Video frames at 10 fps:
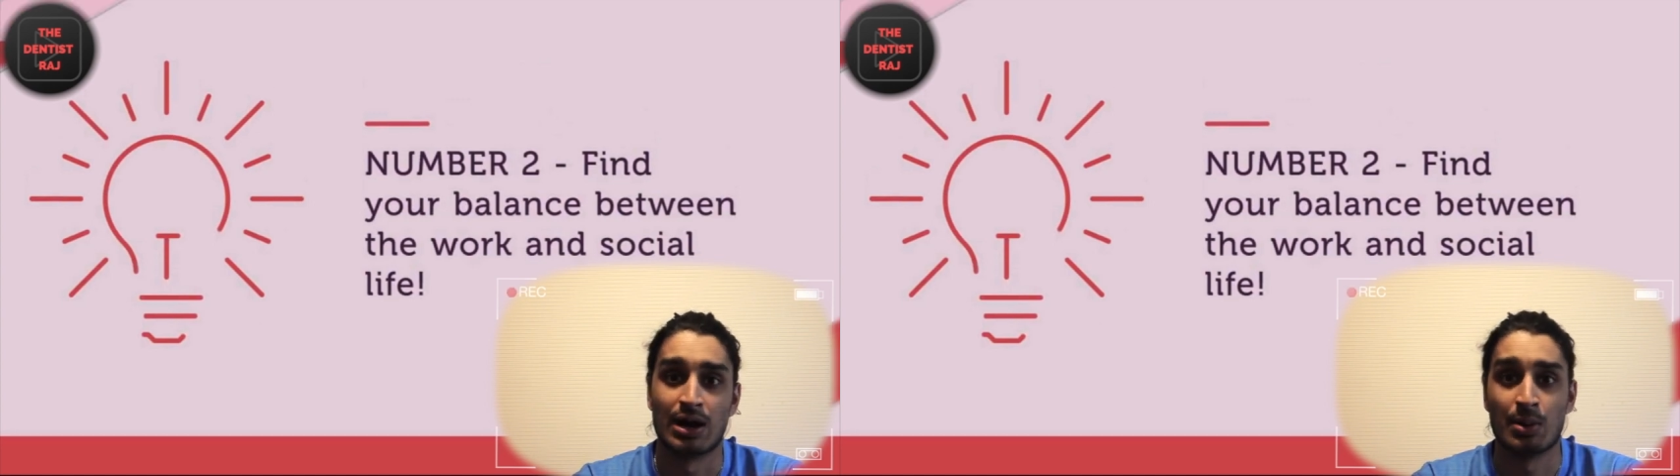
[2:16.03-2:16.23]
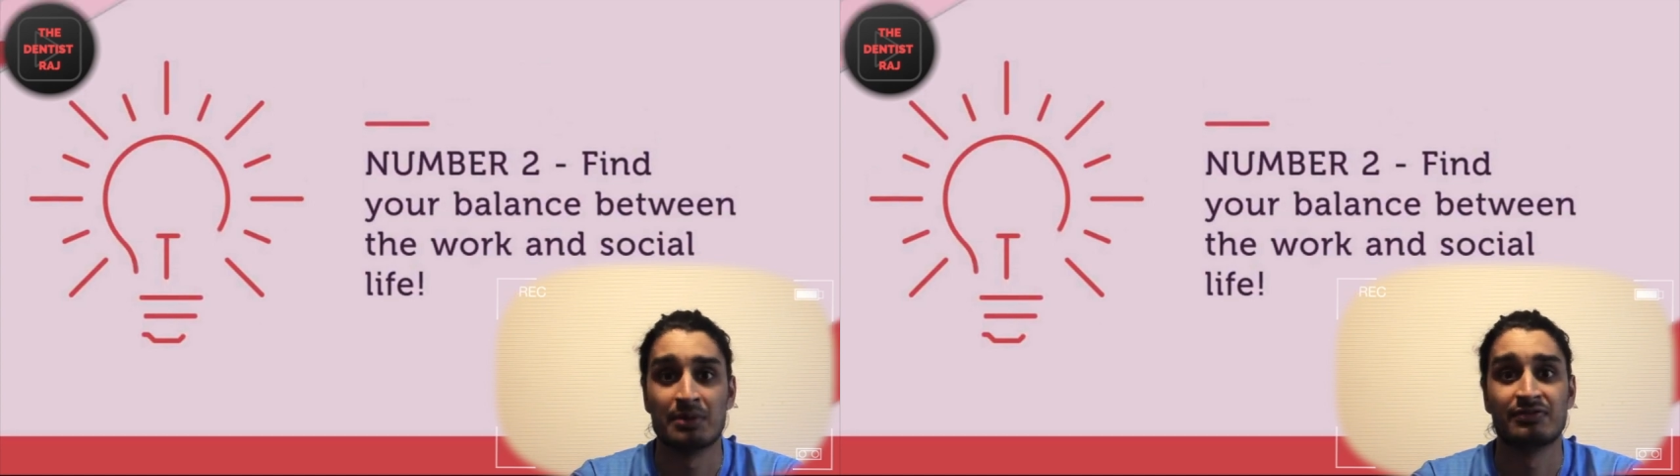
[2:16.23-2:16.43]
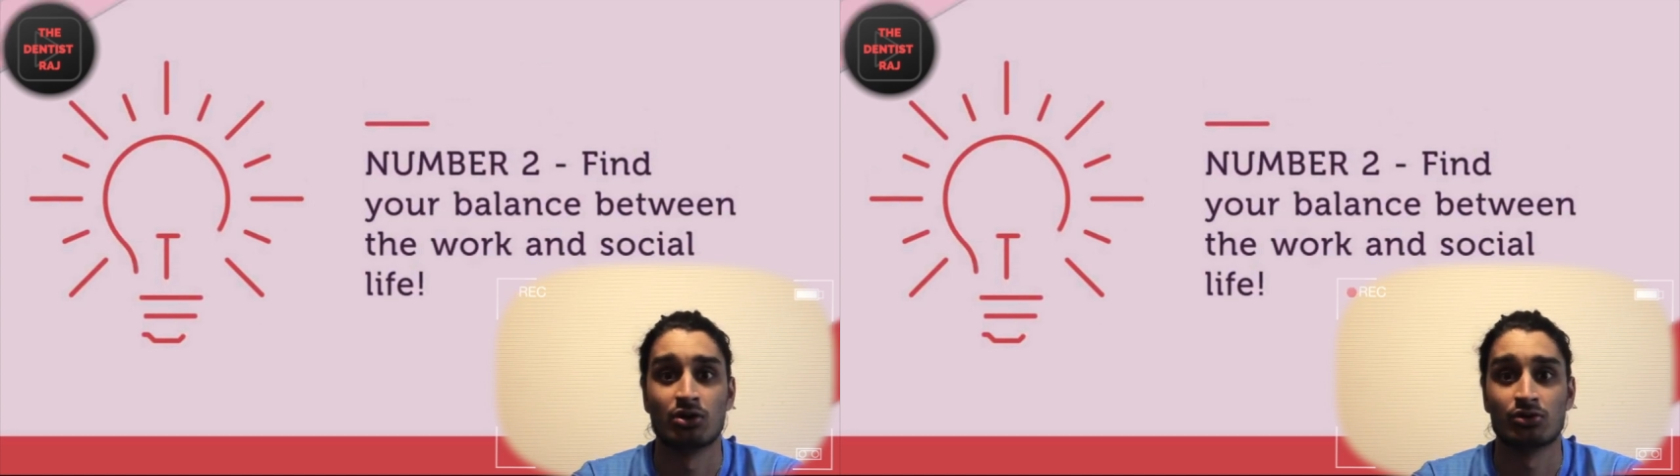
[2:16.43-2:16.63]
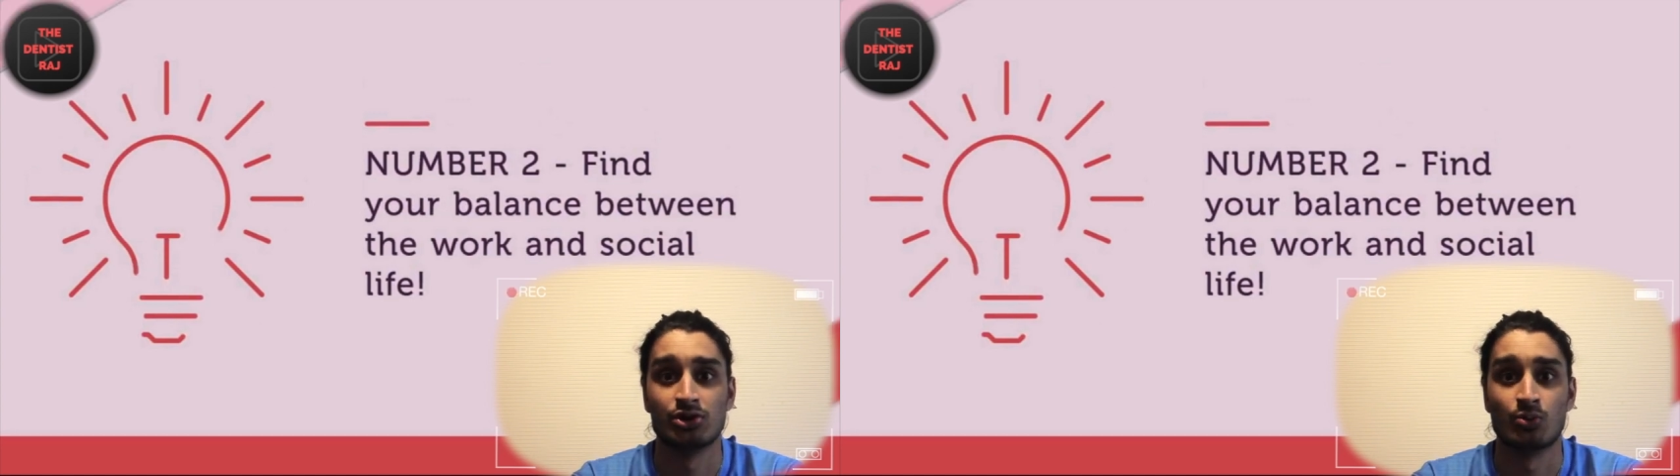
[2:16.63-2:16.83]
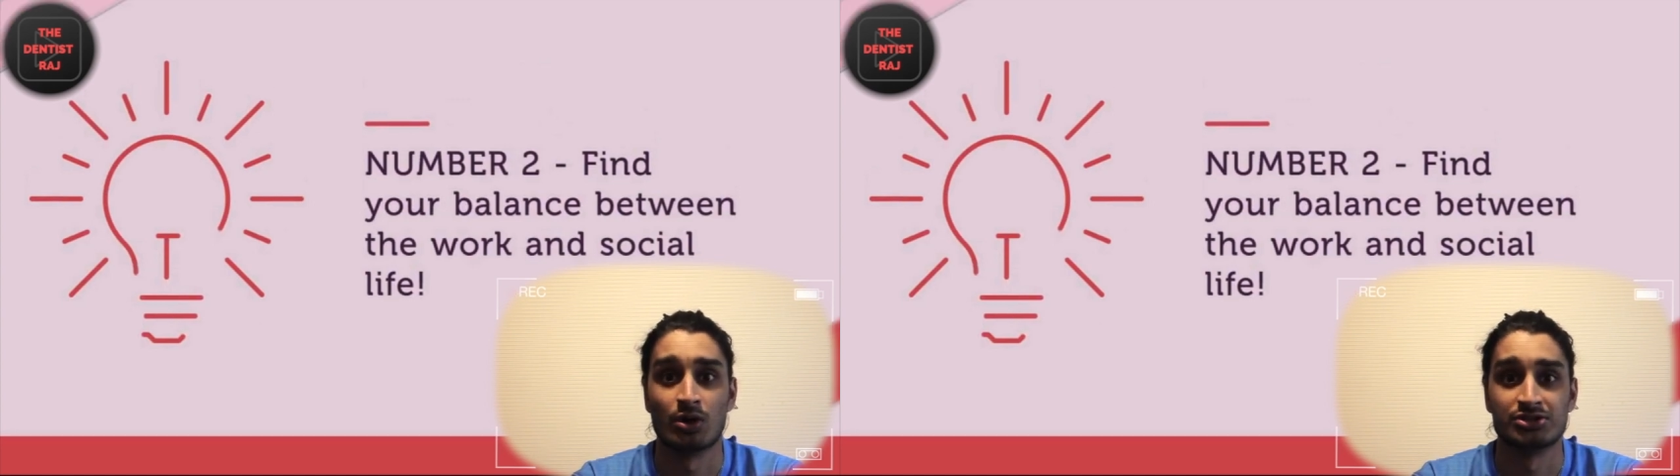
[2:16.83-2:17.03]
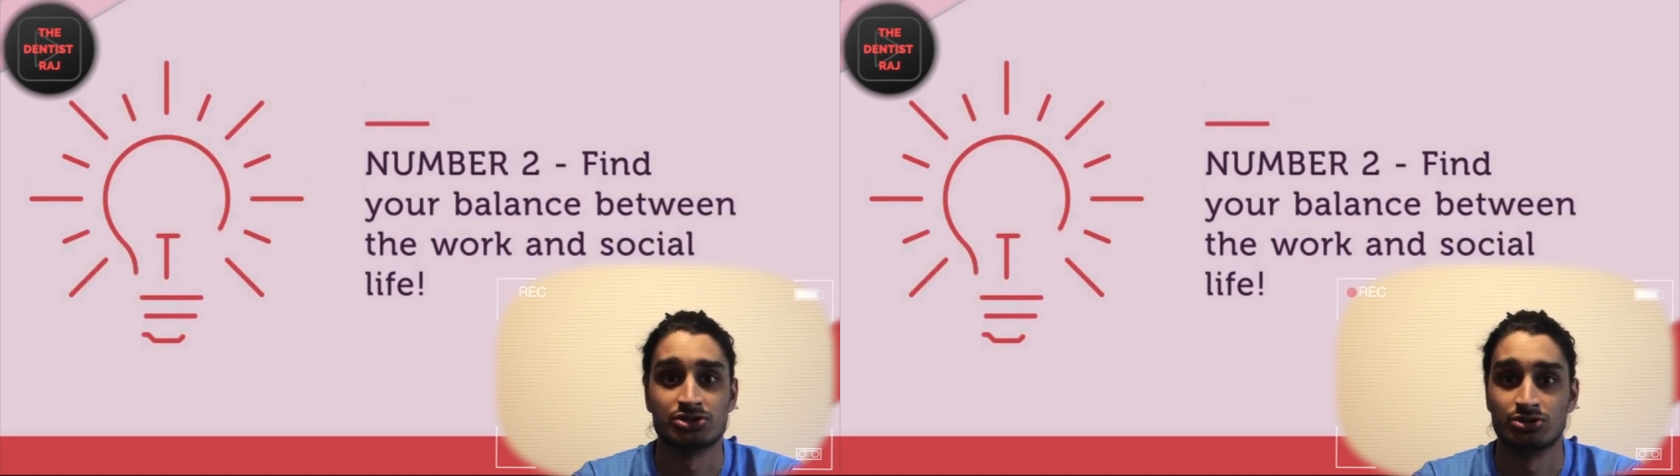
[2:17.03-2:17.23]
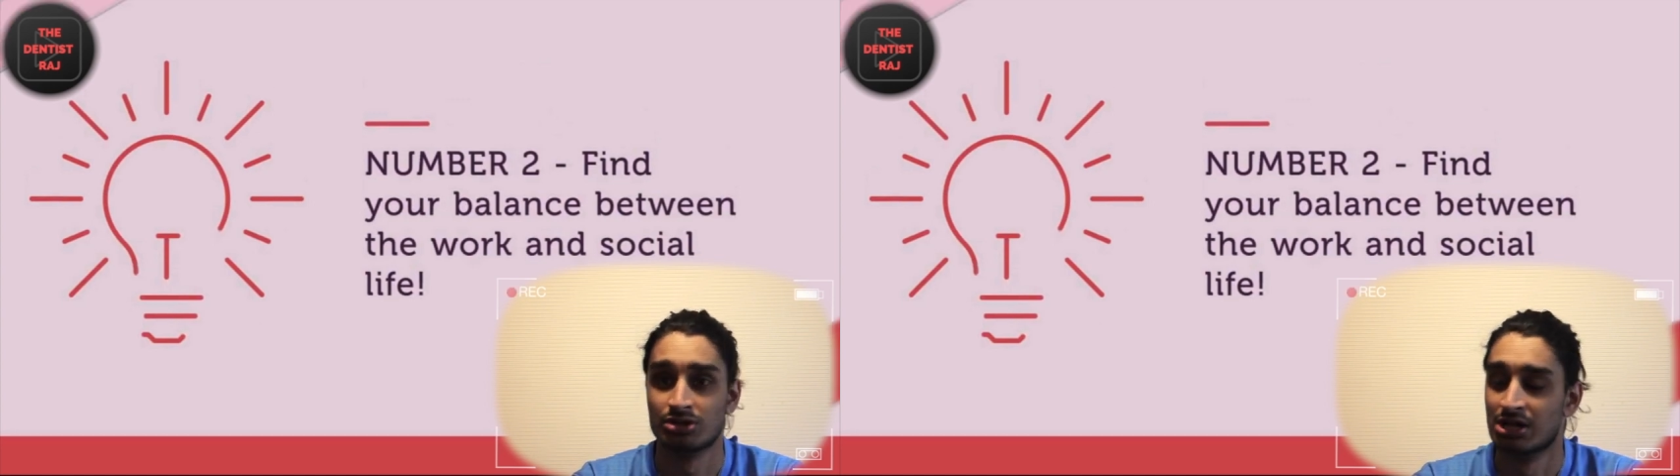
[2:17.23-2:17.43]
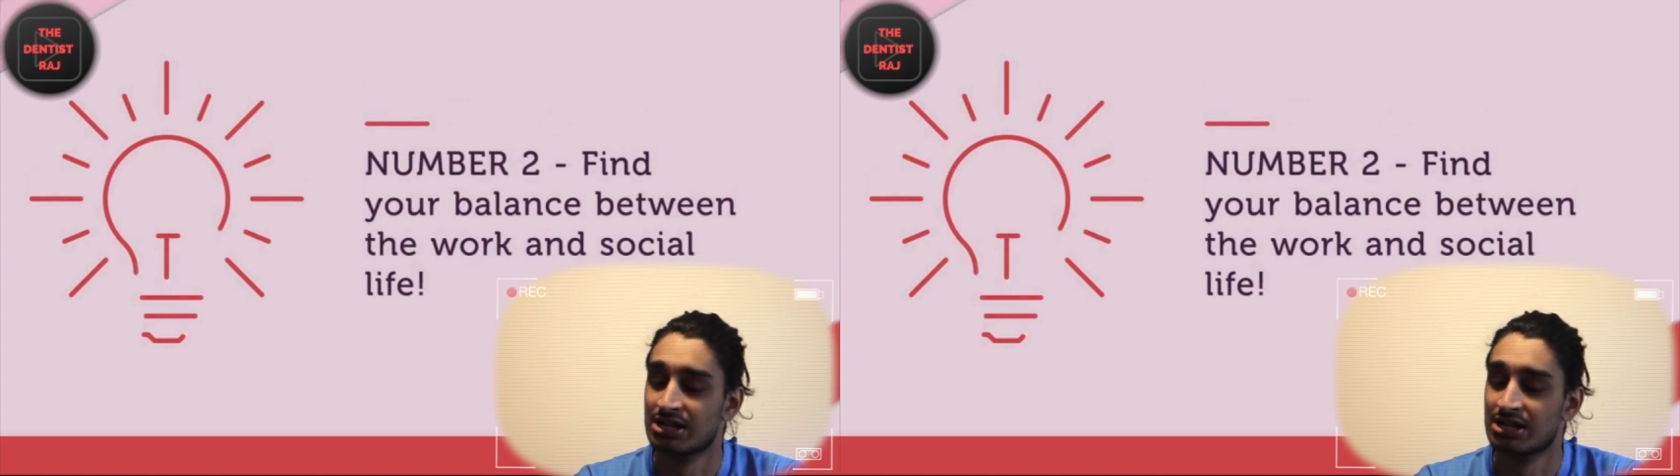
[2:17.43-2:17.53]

however long you want to